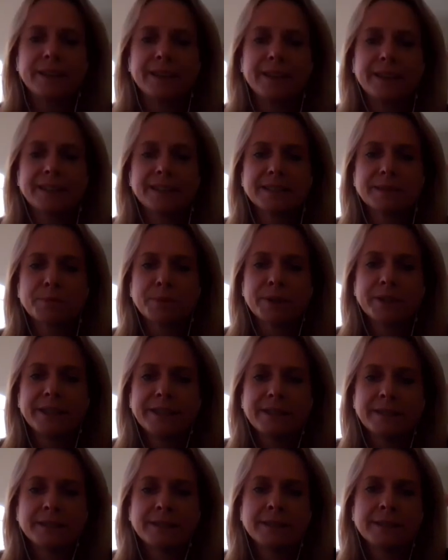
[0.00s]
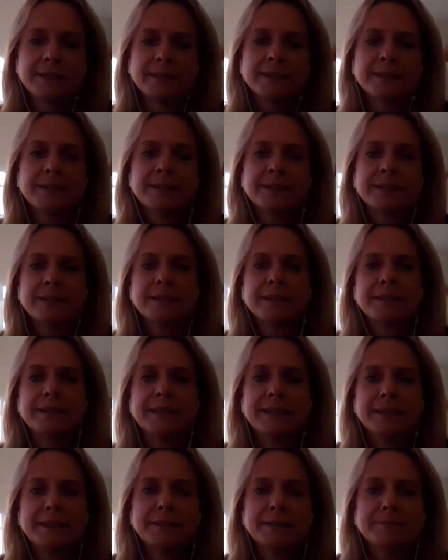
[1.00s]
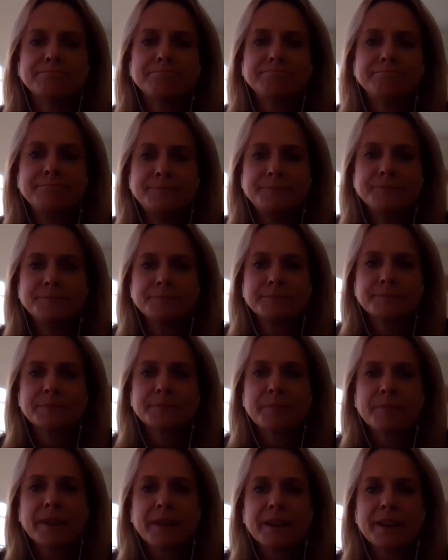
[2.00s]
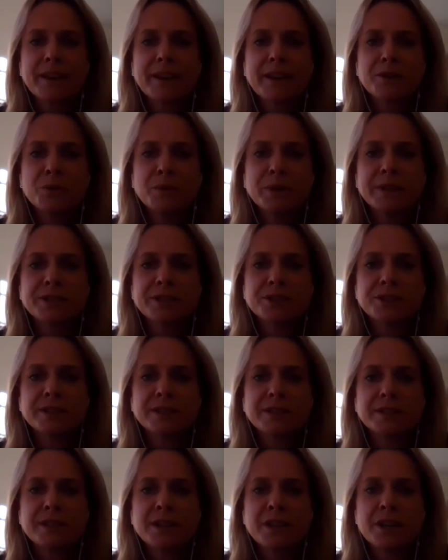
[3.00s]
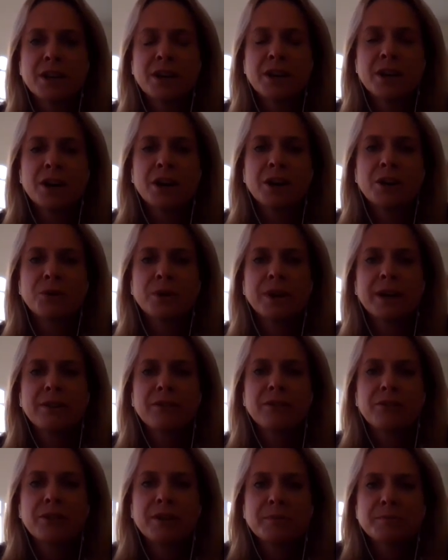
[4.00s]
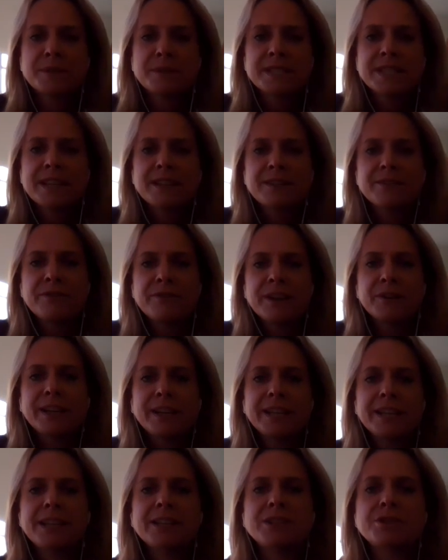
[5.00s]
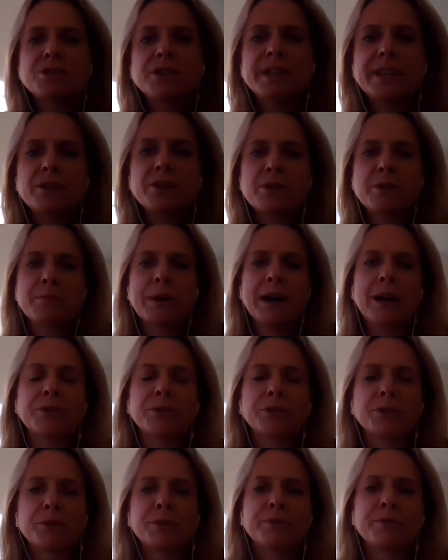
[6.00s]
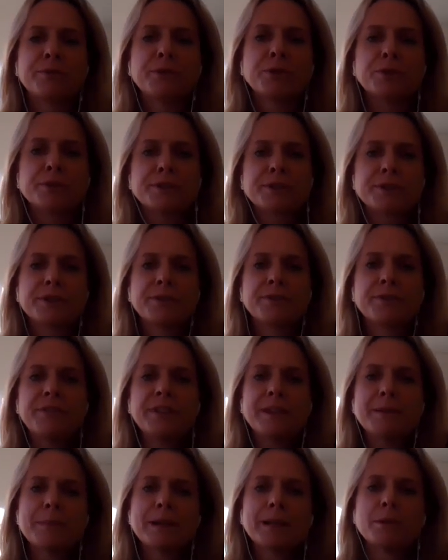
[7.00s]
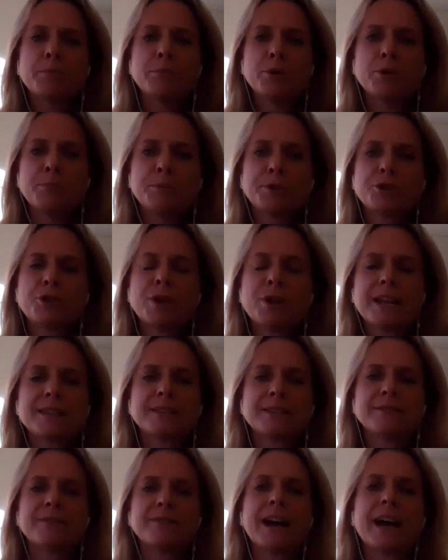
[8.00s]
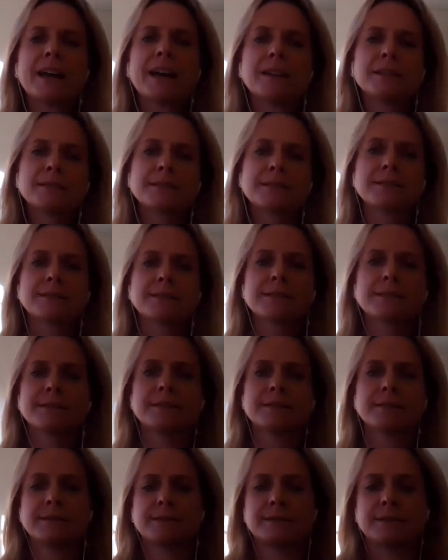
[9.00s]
thanks, Bonnie. Another question from Jed, very keen to hear about the reverse, the female perpetrated violence.